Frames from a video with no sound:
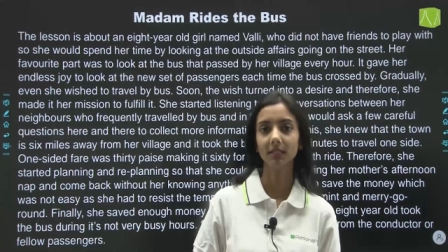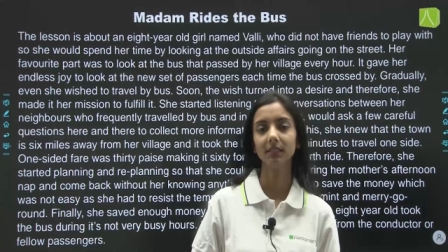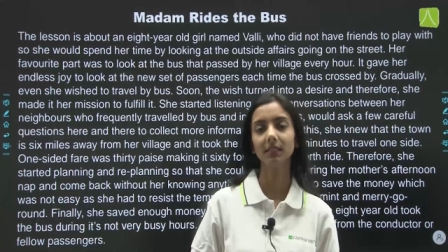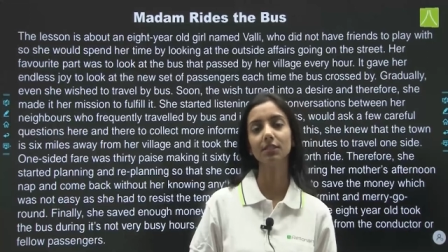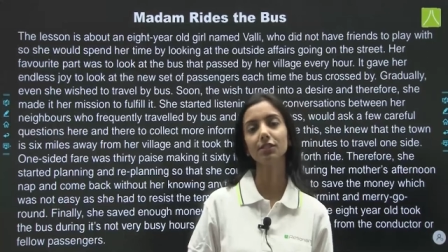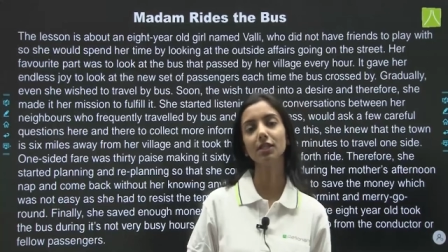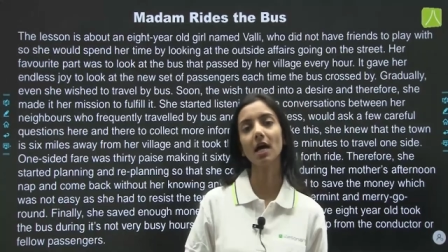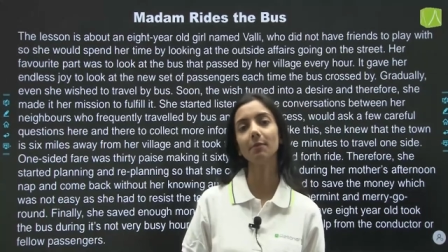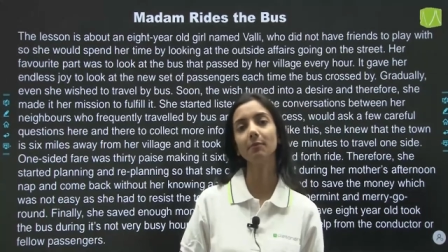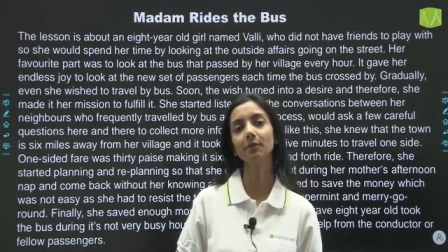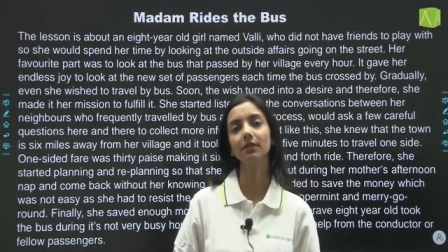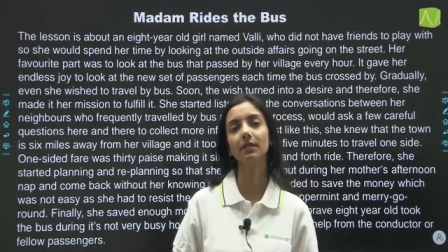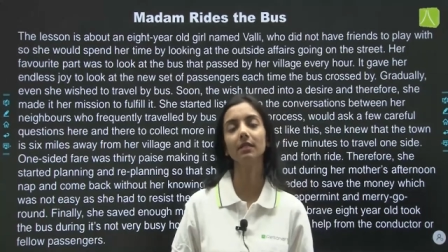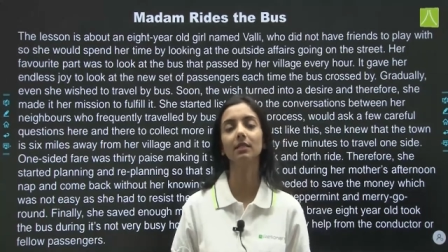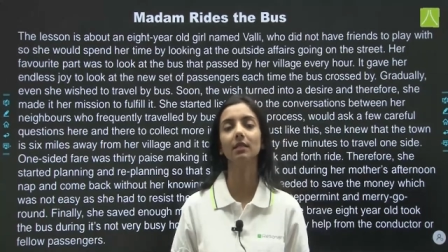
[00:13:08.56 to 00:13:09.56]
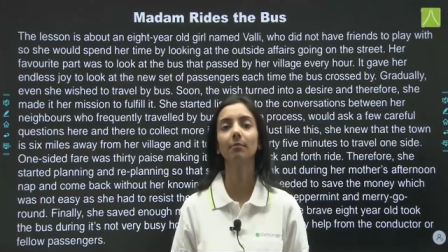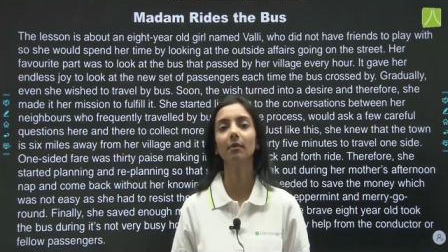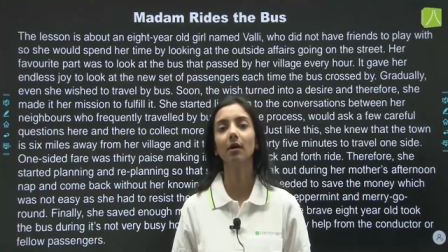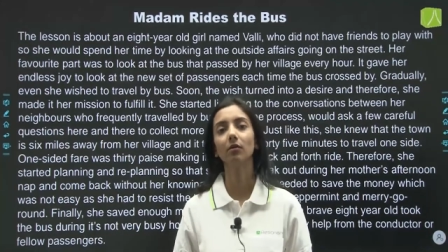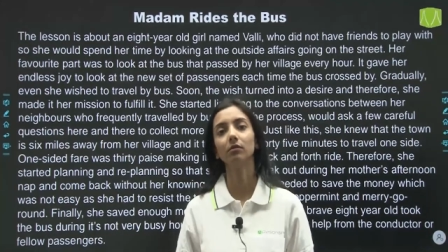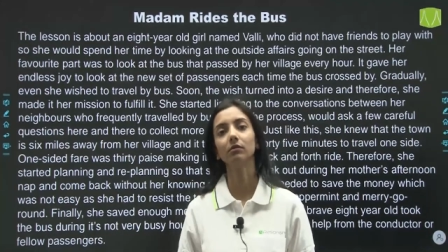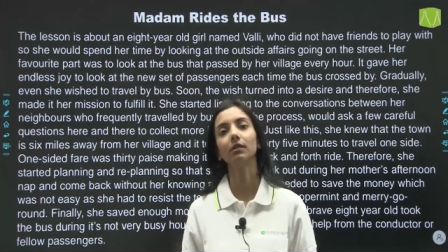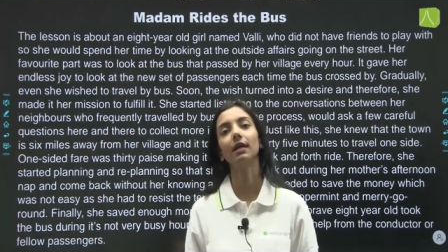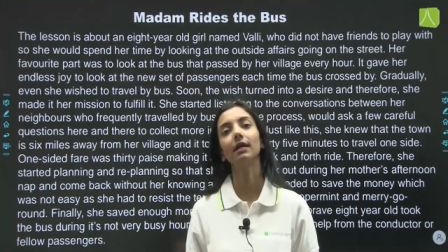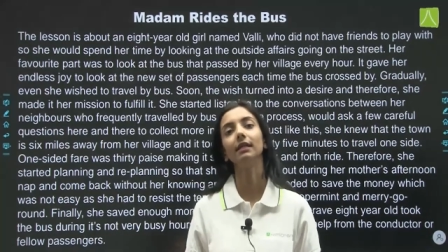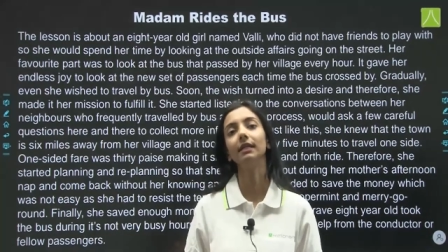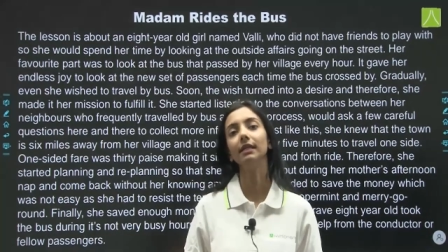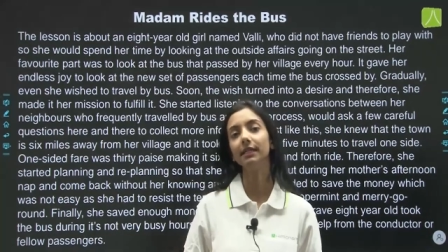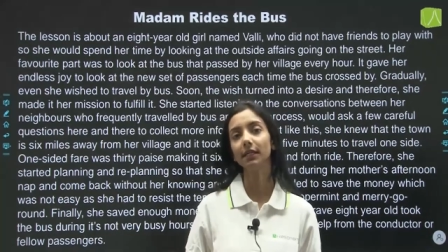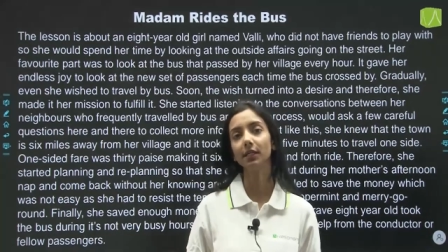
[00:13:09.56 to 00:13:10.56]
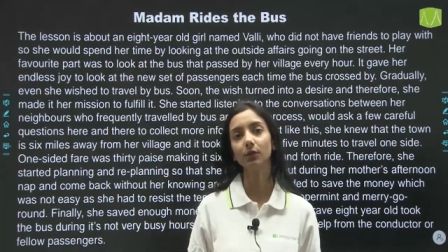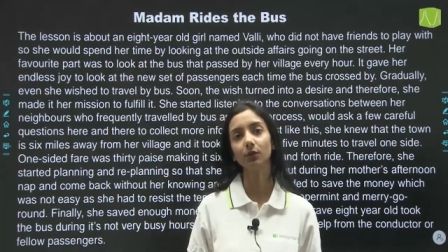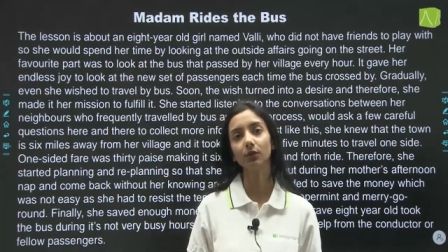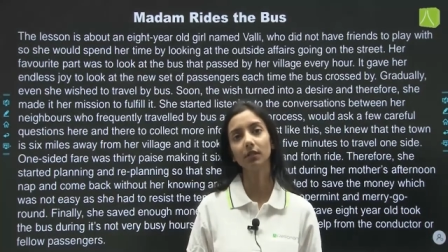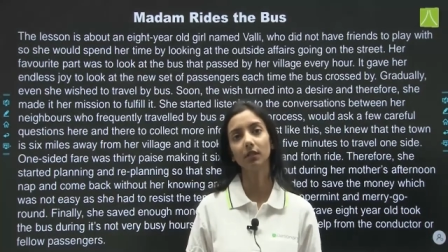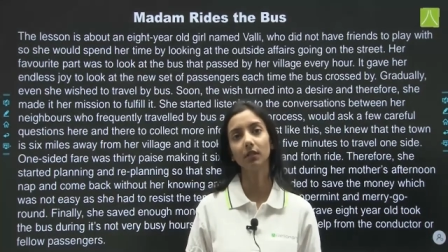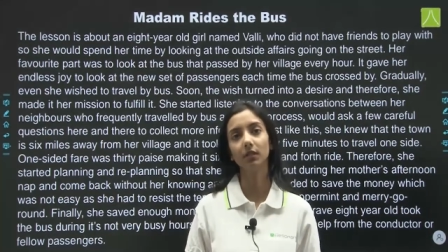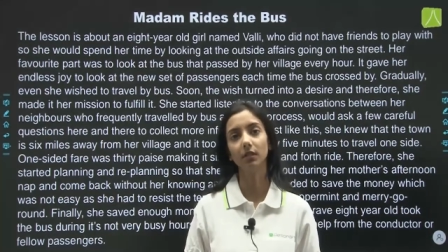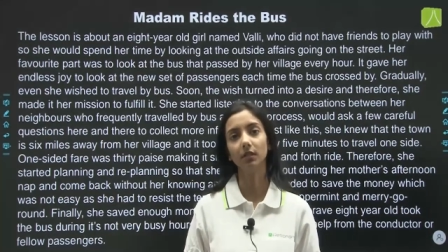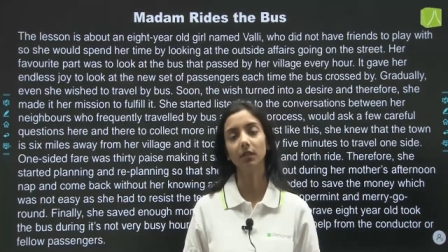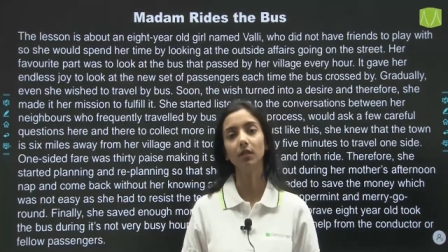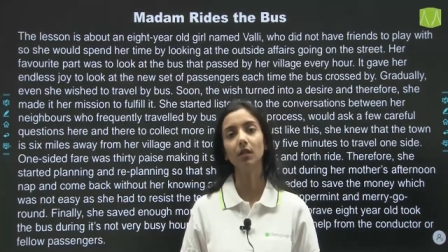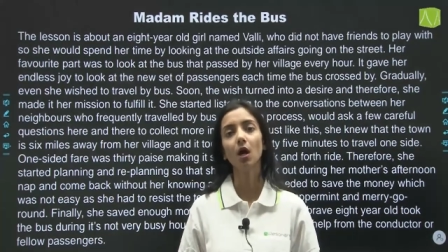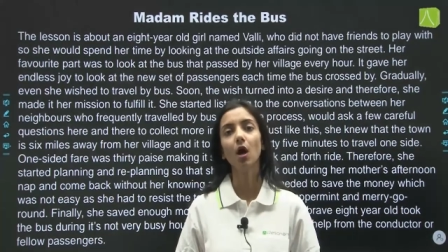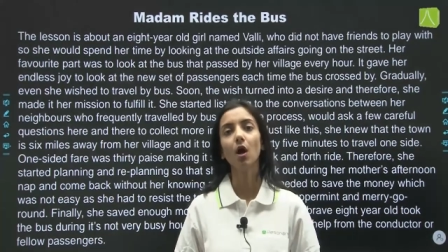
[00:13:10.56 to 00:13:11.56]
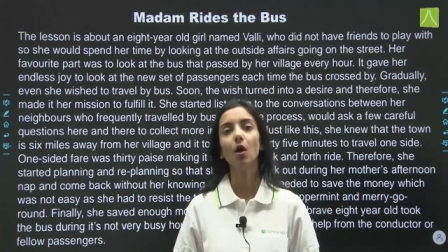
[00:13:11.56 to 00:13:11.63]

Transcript: This chapter is about an eight year old girl